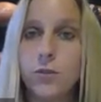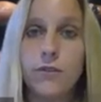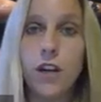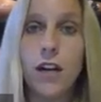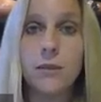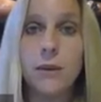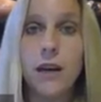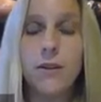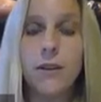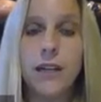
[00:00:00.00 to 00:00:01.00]
we've talked
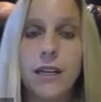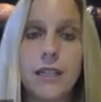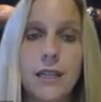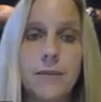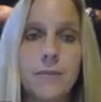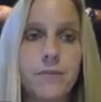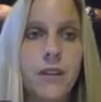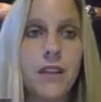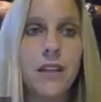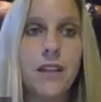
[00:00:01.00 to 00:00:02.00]
about, and
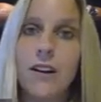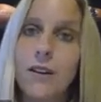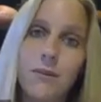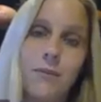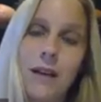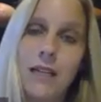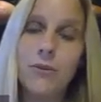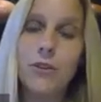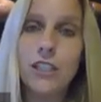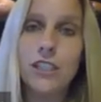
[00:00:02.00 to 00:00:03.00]
many
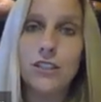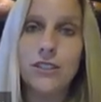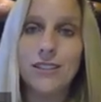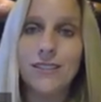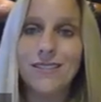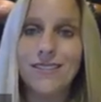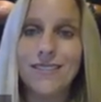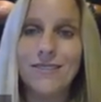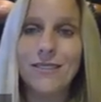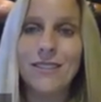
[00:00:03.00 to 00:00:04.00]
more issues
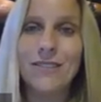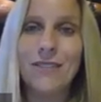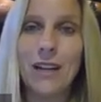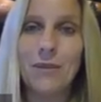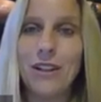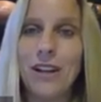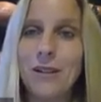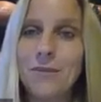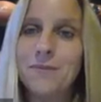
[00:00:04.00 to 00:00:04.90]
with family law.